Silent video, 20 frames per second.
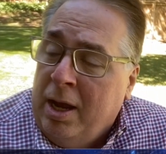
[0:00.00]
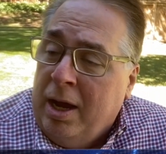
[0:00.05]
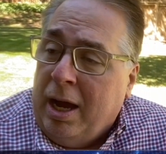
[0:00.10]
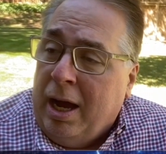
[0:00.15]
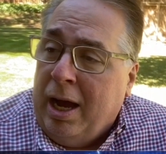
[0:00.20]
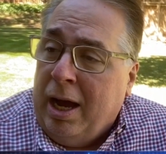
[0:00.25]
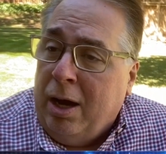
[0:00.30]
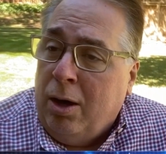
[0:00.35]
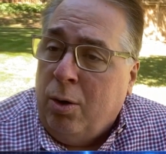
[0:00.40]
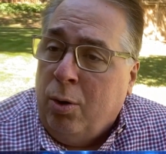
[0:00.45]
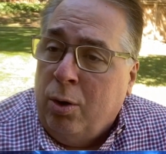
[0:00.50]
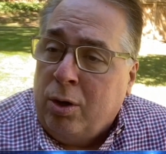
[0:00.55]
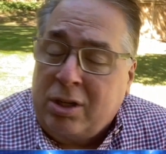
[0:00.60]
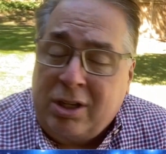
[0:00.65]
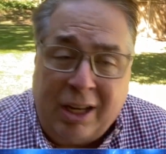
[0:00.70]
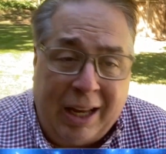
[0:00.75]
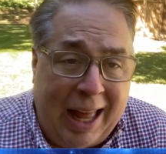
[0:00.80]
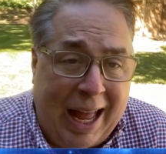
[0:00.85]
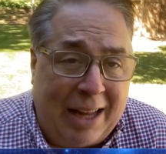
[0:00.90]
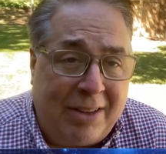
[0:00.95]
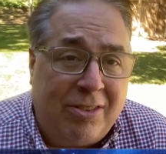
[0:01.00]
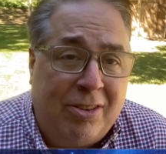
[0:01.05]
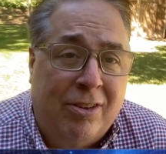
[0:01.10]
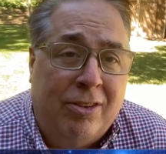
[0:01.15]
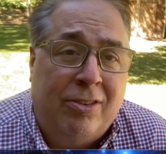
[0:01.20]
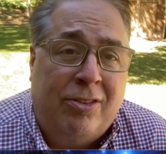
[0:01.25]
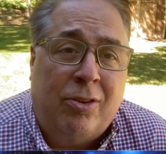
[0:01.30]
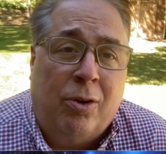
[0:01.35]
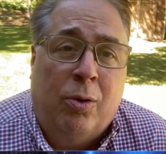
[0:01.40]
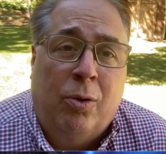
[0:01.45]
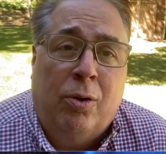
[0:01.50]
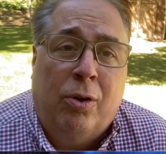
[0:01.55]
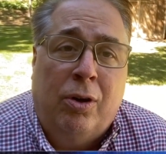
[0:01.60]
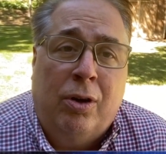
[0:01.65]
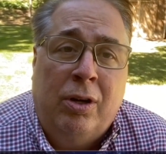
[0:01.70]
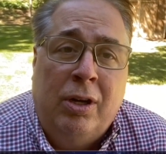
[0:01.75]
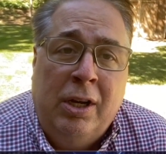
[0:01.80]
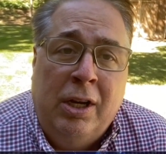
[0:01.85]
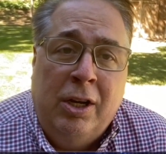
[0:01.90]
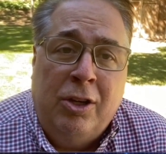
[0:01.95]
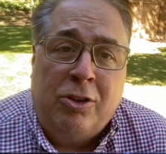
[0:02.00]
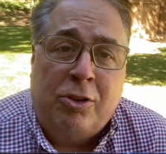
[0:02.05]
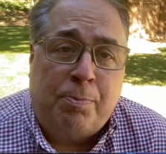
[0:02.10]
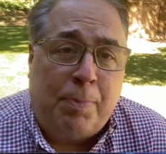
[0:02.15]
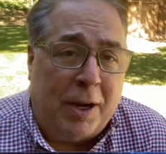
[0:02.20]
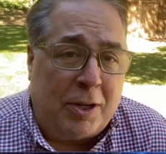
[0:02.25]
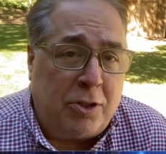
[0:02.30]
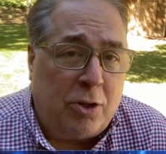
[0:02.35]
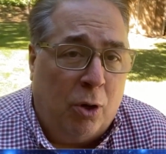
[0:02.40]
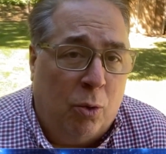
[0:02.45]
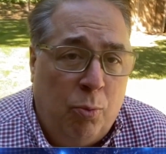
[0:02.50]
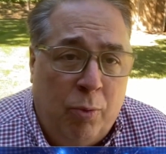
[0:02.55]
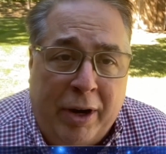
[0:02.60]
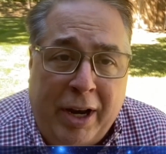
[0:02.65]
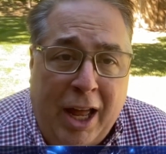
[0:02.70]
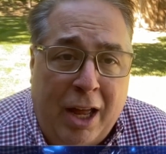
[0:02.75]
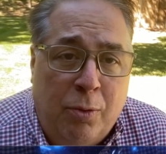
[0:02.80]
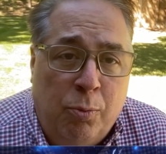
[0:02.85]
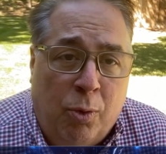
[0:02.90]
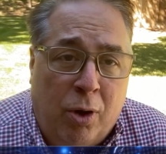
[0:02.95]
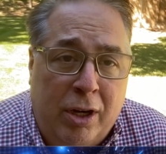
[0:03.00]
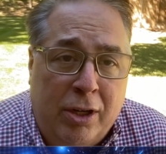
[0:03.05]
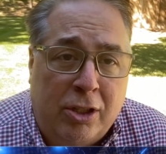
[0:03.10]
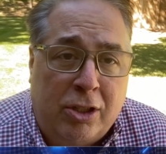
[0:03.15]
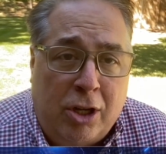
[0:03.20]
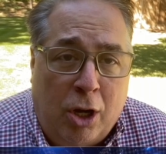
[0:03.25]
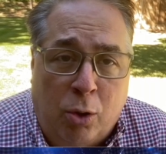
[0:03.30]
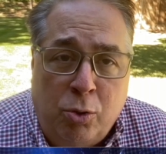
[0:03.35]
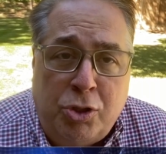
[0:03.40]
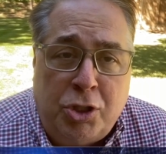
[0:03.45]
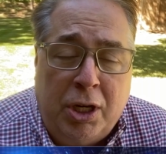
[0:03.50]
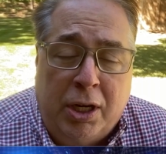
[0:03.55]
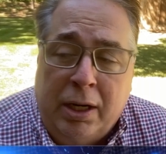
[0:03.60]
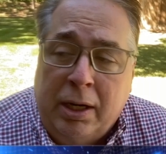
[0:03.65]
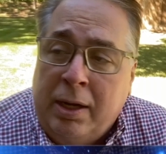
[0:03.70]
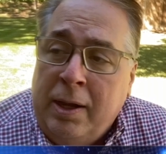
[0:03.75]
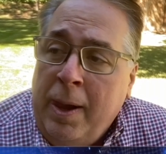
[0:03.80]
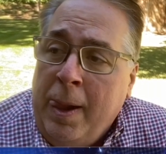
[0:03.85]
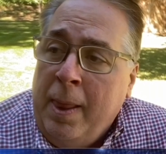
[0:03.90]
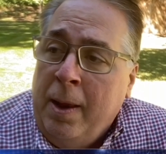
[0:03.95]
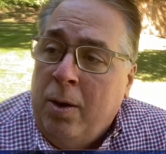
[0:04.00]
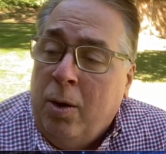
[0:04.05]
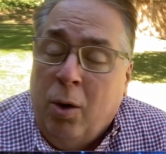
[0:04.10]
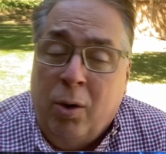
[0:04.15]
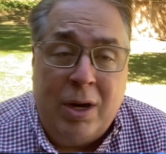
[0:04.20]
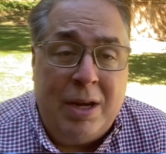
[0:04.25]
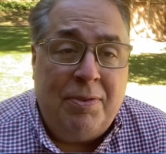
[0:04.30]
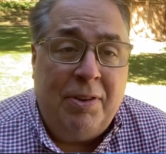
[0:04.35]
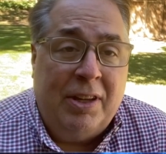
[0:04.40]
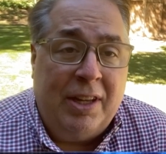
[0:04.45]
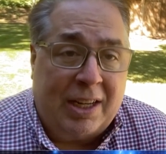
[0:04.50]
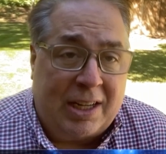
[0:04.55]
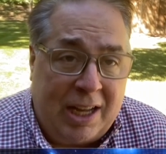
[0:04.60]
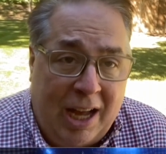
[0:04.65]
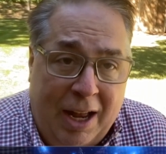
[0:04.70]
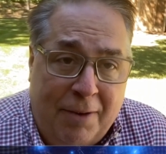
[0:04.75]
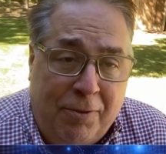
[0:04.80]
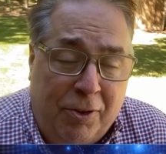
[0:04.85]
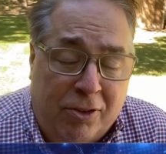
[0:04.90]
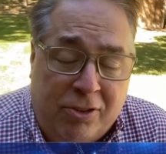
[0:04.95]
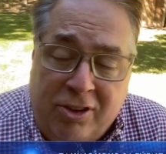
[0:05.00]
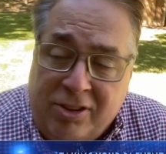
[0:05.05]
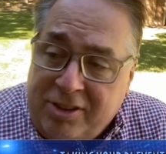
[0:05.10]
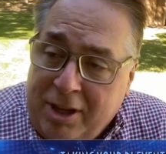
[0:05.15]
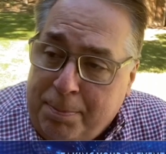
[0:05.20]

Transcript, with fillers: uh, or classes or special one-on-one coaching, or even the conferences.